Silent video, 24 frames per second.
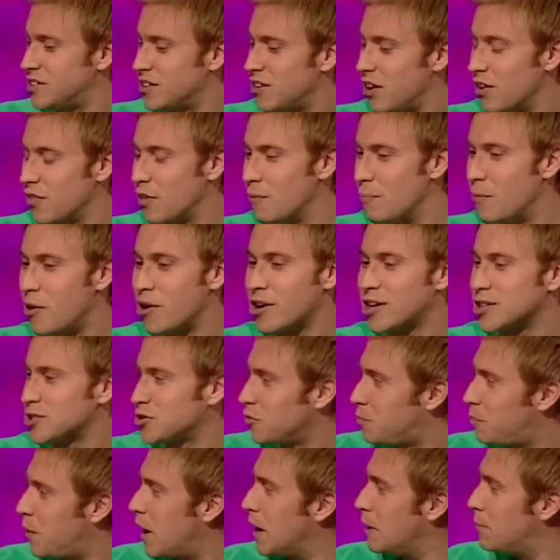into like the
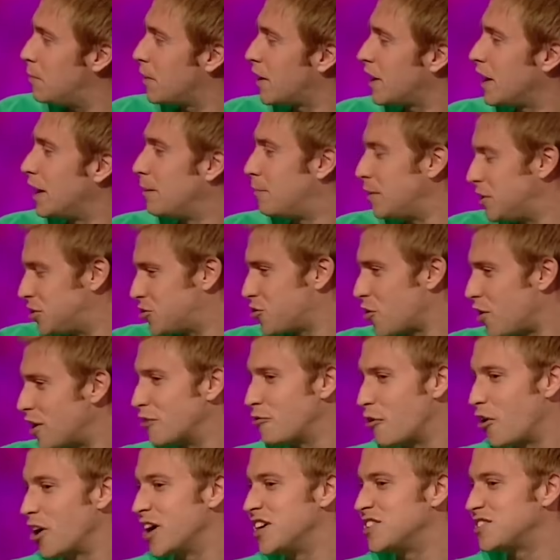Microsoft paperclip. He's trying to
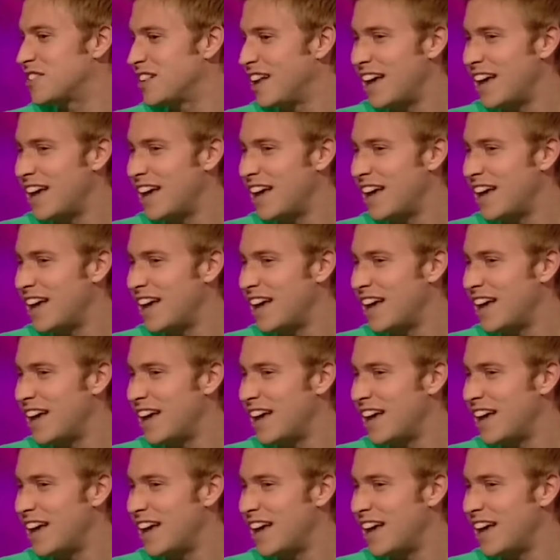write his